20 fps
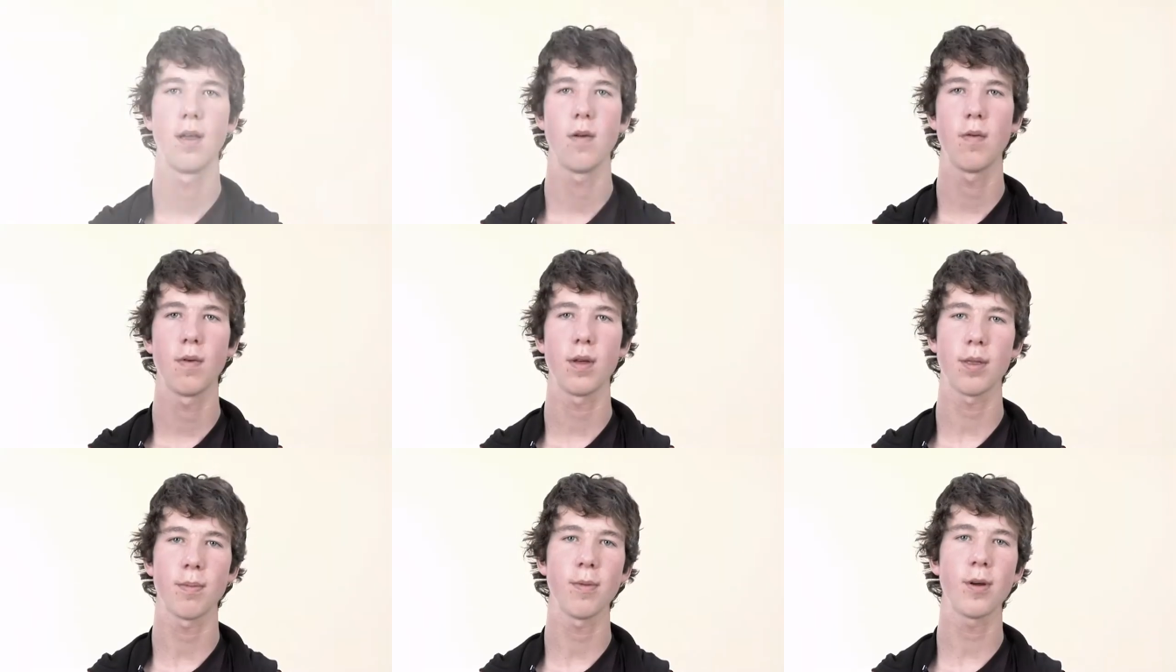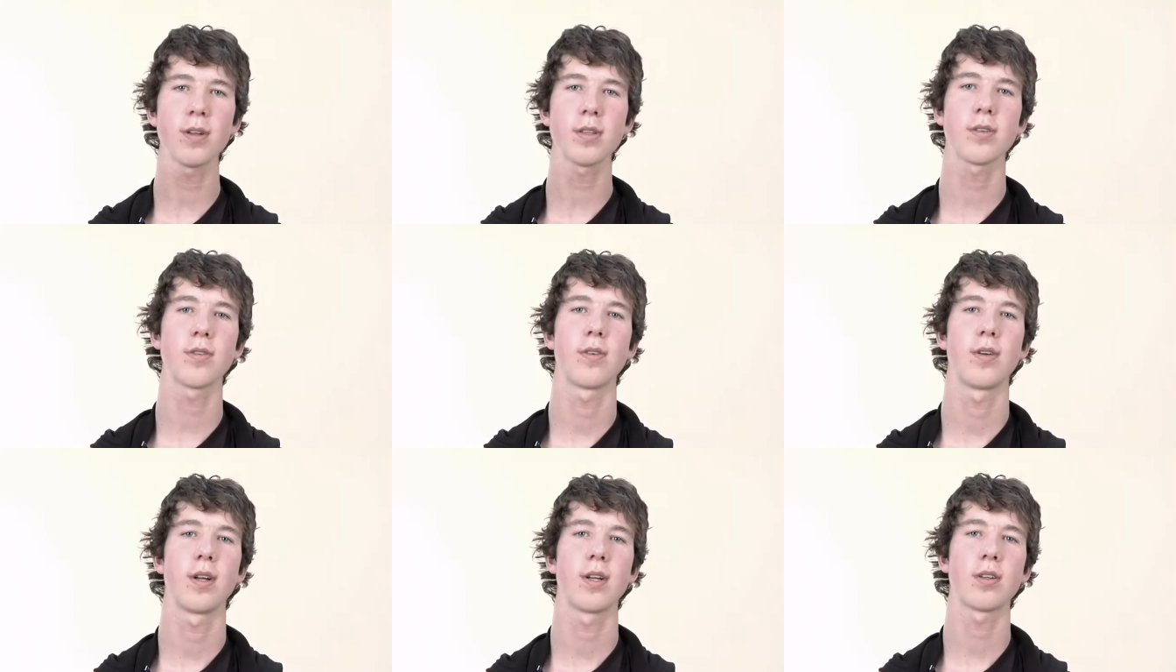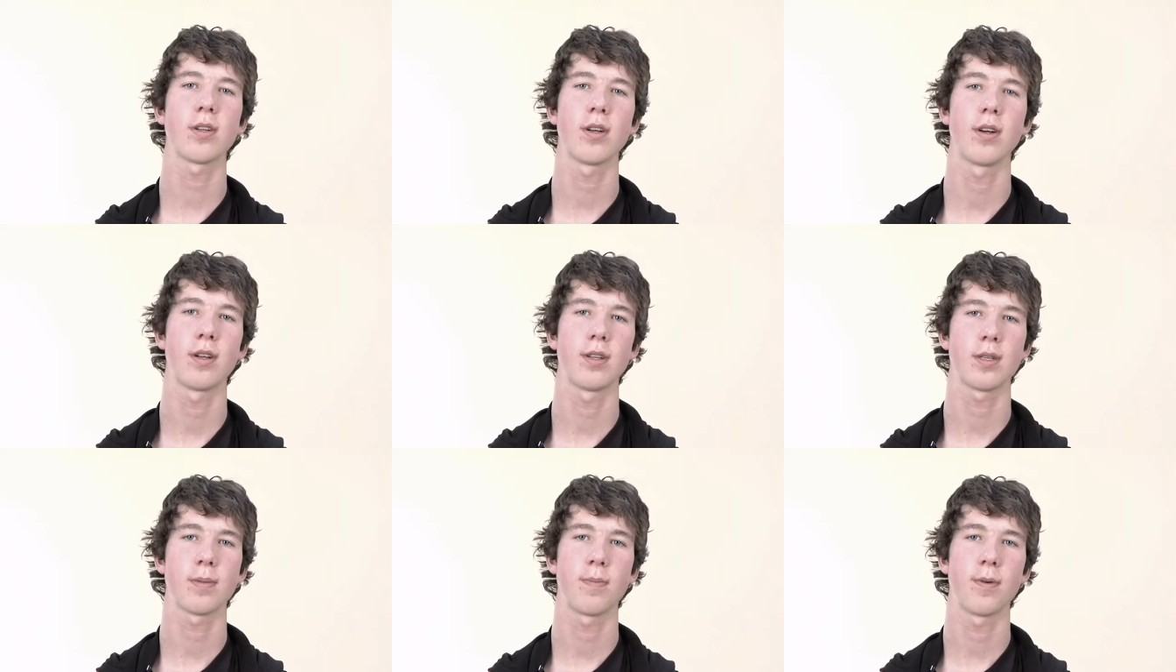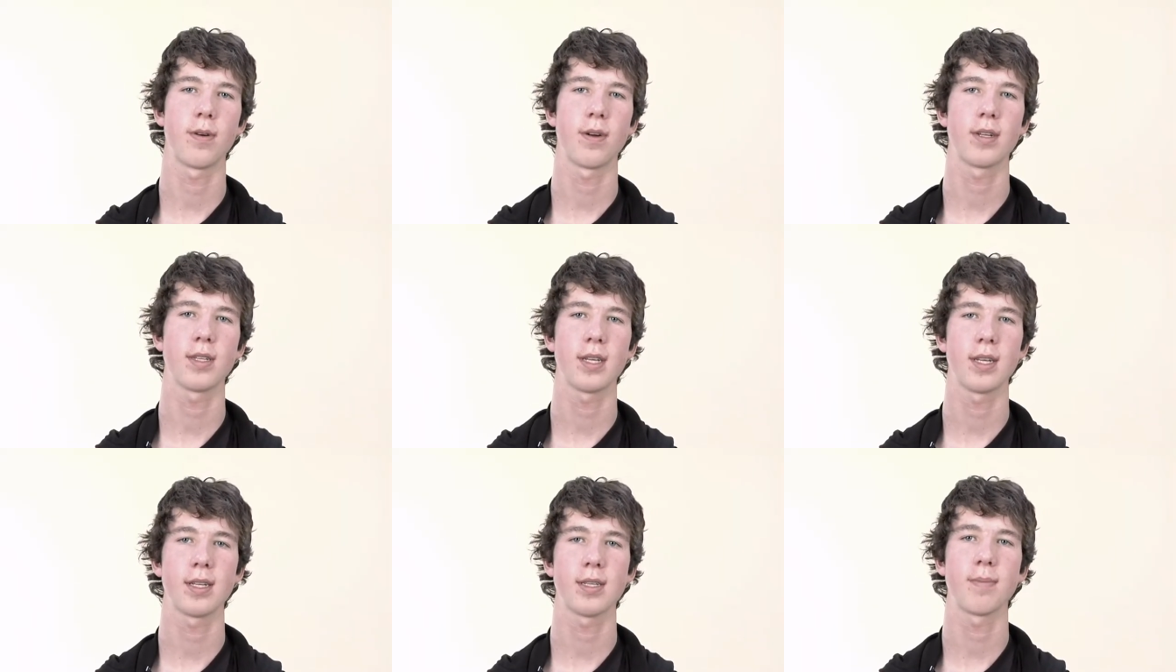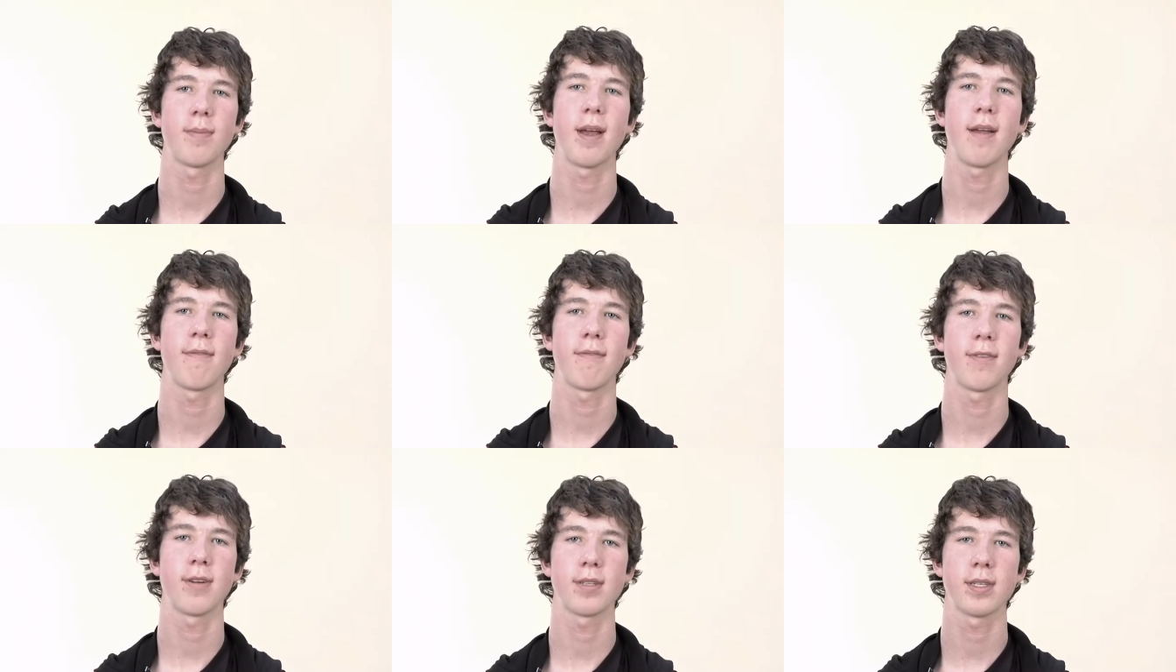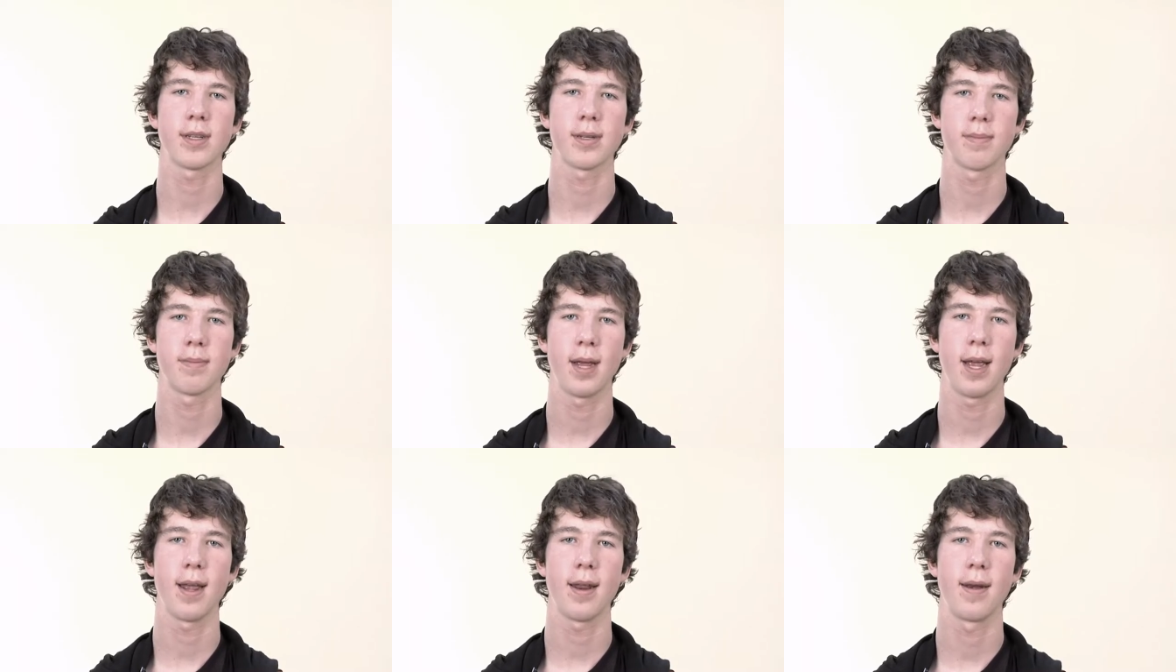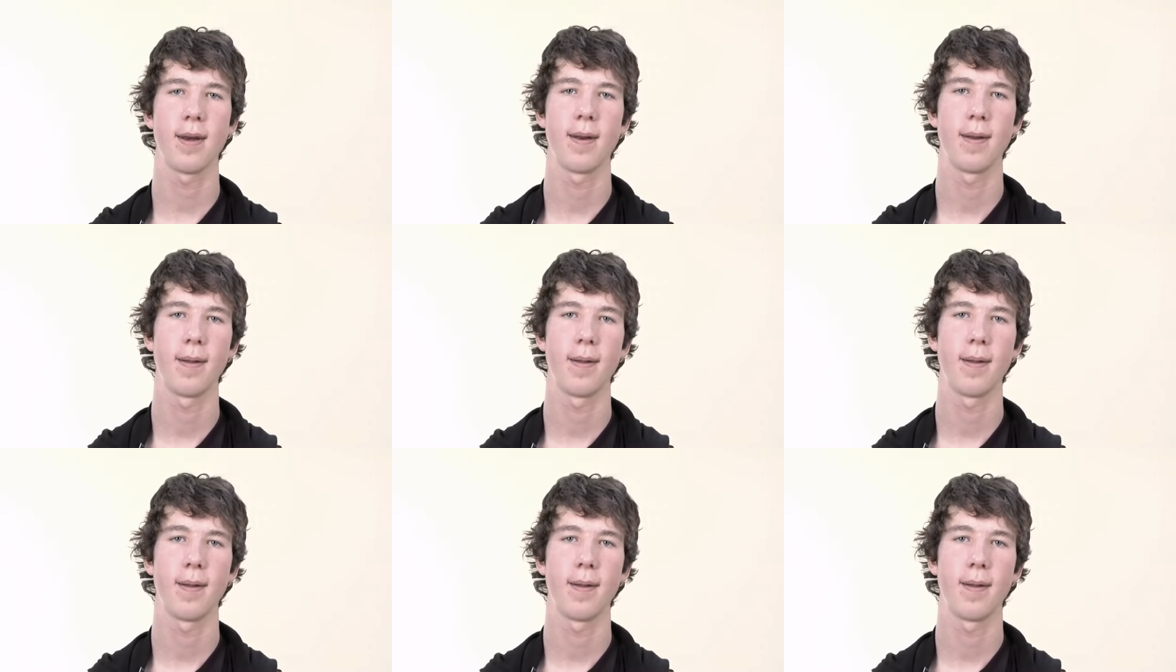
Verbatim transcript: With most traditional sports, it's man versus man.